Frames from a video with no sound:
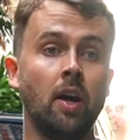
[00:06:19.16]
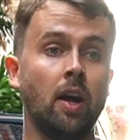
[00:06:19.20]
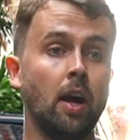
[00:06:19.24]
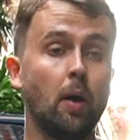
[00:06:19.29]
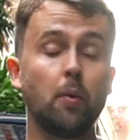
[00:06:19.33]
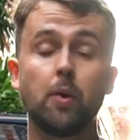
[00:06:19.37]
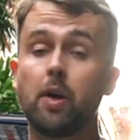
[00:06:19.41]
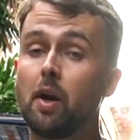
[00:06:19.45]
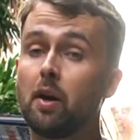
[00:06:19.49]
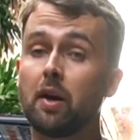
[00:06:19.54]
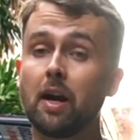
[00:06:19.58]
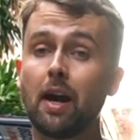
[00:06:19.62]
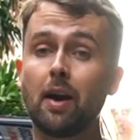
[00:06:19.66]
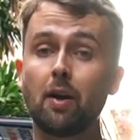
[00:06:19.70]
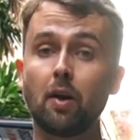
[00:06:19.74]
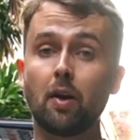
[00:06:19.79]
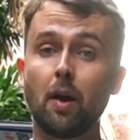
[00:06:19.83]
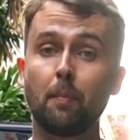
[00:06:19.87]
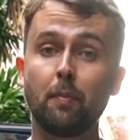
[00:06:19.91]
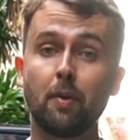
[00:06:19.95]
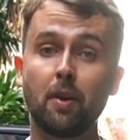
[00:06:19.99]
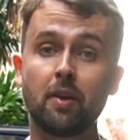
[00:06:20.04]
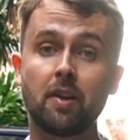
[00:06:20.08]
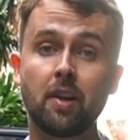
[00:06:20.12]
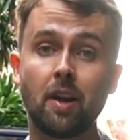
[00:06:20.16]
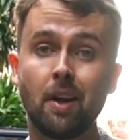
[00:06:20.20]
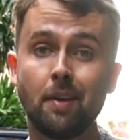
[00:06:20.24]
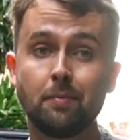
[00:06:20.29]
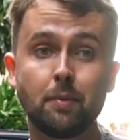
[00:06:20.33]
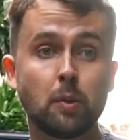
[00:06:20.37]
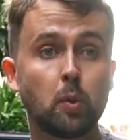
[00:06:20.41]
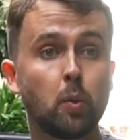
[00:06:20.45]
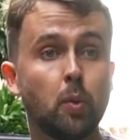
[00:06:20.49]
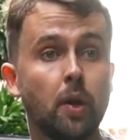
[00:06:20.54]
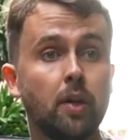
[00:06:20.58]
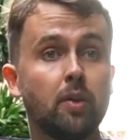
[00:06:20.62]
And we hung out a couple of
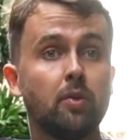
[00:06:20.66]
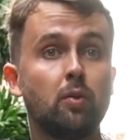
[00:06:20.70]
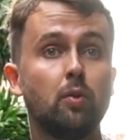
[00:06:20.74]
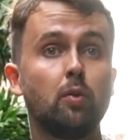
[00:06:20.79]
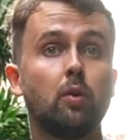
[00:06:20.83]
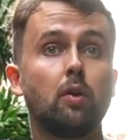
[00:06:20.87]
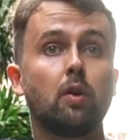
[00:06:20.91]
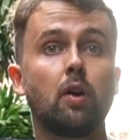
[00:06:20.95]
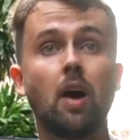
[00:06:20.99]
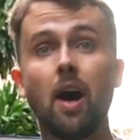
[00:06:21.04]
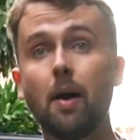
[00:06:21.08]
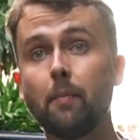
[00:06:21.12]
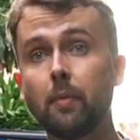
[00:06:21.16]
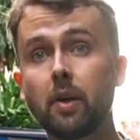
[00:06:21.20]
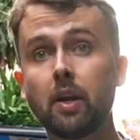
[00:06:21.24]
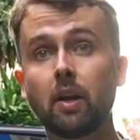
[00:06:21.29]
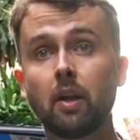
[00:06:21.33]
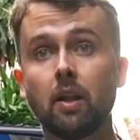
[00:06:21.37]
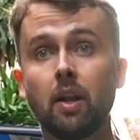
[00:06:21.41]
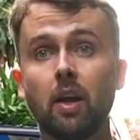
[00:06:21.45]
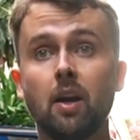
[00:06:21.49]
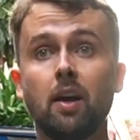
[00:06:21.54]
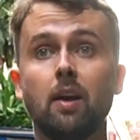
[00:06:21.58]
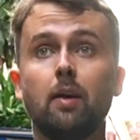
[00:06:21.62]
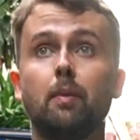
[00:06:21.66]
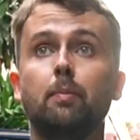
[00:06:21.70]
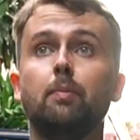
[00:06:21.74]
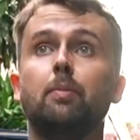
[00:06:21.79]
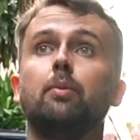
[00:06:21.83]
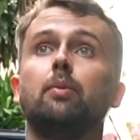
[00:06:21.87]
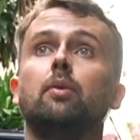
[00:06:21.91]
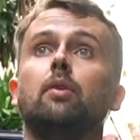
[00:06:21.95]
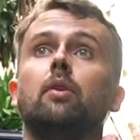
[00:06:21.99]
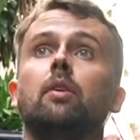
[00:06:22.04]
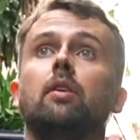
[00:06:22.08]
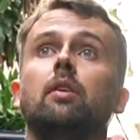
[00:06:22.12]
times. We went to a comedy club.
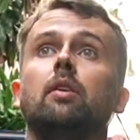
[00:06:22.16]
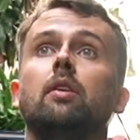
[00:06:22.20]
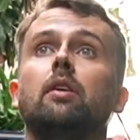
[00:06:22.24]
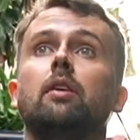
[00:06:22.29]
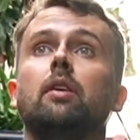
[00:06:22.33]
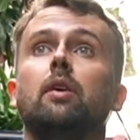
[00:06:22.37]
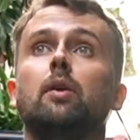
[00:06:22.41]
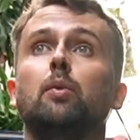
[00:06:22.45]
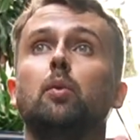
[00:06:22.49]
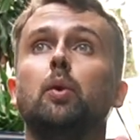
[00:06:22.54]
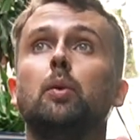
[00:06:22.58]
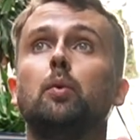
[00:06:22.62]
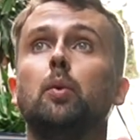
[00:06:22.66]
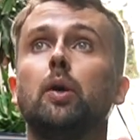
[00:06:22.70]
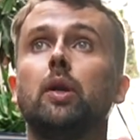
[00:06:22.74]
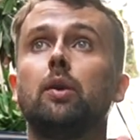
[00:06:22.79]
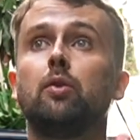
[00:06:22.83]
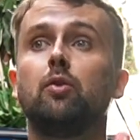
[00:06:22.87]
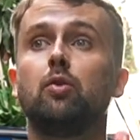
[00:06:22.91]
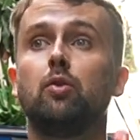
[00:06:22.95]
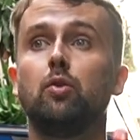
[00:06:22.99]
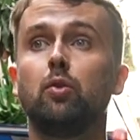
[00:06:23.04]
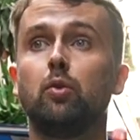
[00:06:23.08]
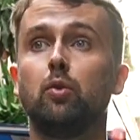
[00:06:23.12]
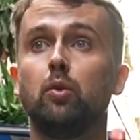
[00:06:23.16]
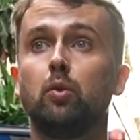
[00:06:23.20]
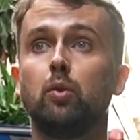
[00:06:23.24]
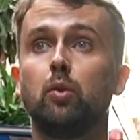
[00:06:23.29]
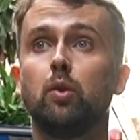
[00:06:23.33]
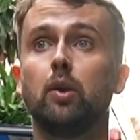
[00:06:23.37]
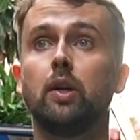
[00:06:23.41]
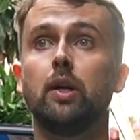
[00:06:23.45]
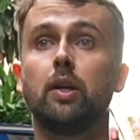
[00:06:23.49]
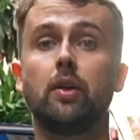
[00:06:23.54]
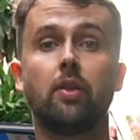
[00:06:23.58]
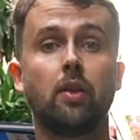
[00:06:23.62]
We went to
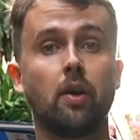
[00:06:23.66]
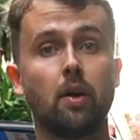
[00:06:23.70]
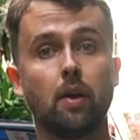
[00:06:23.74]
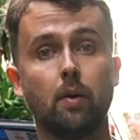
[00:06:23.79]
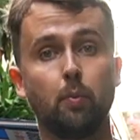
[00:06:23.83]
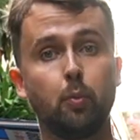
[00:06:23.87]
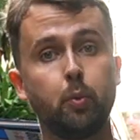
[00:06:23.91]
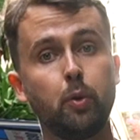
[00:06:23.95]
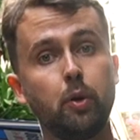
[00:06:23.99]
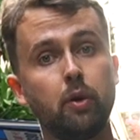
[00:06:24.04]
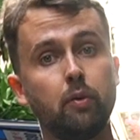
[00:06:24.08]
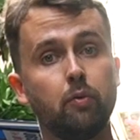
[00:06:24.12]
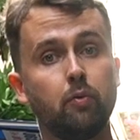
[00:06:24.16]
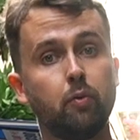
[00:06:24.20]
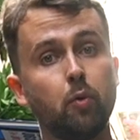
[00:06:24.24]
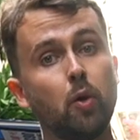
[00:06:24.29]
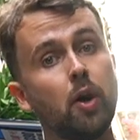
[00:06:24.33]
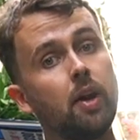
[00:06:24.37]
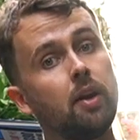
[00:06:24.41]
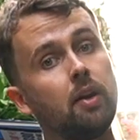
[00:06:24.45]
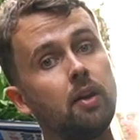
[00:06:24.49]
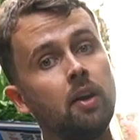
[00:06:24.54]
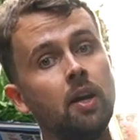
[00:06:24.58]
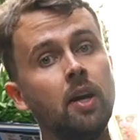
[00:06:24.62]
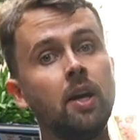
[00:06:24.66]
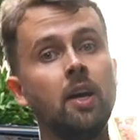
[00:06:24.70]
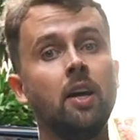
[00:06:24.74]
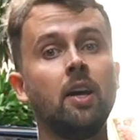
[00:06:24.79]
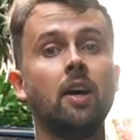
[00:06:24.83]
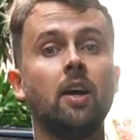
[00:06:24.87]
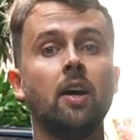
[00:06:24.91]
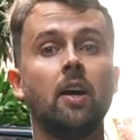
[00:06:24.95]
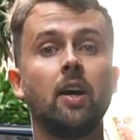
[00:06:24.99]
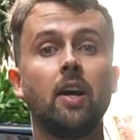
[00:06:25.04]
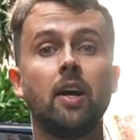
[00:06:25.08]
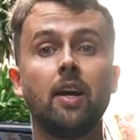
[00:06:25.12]
the Buiven
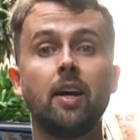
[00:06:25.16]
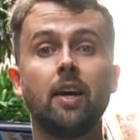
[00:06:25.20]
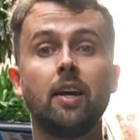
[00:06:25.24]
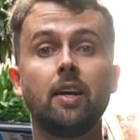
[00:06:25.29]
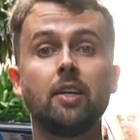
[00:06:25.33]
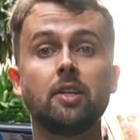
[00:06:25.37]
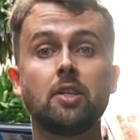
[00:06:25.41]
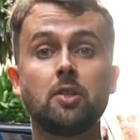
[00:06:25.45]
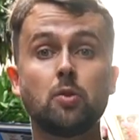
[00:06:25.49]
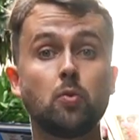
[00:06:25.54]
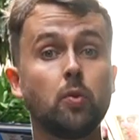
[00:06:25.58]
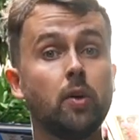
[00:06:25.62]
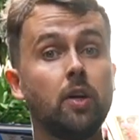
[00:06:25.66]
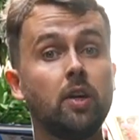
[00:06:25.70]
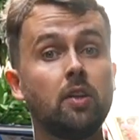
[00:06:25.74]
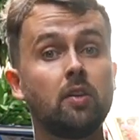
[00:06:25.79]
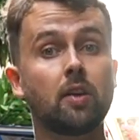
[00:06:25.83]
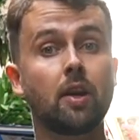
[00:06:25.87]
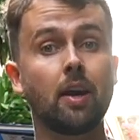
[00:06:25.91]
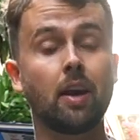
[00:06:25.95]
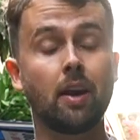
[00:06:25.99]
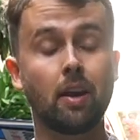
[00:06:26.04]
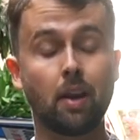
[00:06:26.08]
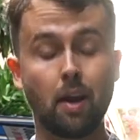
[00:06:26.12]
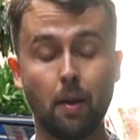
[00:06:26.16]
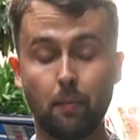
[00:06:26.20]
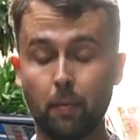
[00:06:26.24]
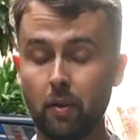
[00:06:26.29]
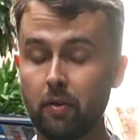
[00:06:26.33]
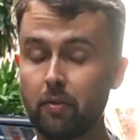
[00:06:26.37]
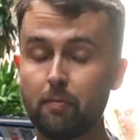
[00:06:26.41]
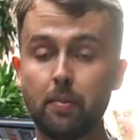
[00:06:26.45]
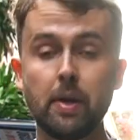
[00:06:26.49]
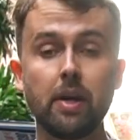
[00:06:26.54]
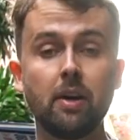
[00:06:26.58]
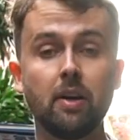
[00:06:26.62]
street to get a couple
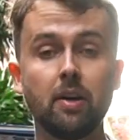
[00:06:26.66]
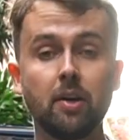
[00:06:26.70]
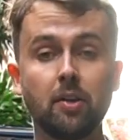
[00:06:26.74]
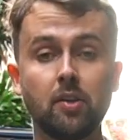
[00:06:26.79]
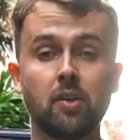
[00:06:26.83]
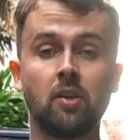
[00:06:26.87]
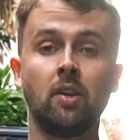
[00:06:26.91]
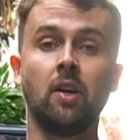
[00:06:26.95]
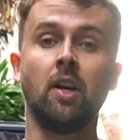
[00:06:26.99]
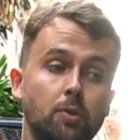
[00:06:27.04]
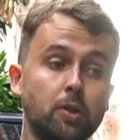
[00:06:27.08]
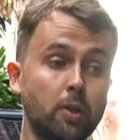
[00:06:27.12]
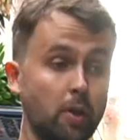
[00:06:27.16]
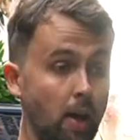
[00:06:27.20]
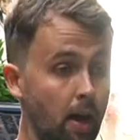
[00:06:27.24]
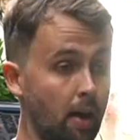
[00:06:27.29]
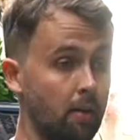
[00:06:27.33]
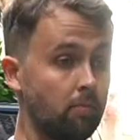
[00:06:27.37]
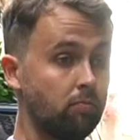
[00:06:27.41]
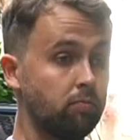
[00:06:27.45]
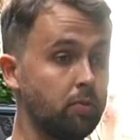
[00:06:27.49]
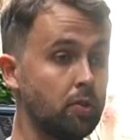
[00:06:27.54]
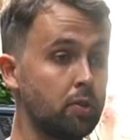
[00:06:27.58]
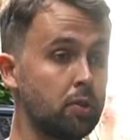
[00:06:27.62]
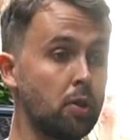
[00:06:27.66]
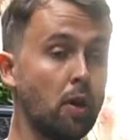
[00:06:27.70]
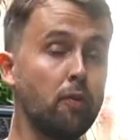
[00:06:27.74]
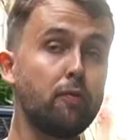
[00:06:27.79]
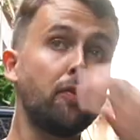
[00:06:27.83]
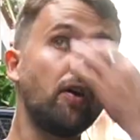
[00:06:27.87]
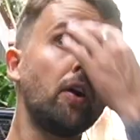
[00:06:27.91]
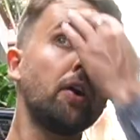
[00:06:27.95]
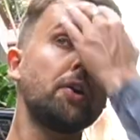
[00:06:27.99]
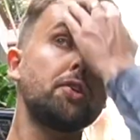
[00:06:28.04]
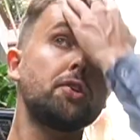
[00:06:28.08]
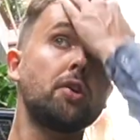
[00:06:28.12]
of beers. So yeah, so
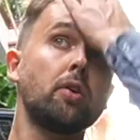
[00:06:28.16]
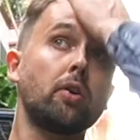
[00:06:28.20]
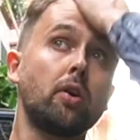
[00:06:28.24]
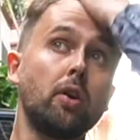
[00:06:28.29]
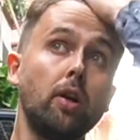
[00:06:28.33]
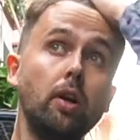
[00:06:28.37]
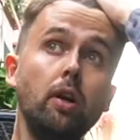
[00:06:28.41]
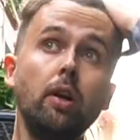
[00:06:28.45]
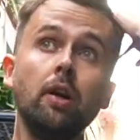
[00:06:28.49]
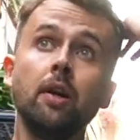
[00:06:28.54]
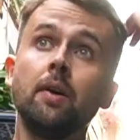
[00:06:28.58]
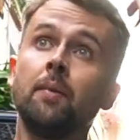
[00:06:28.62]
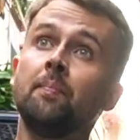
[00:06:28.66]
far so good.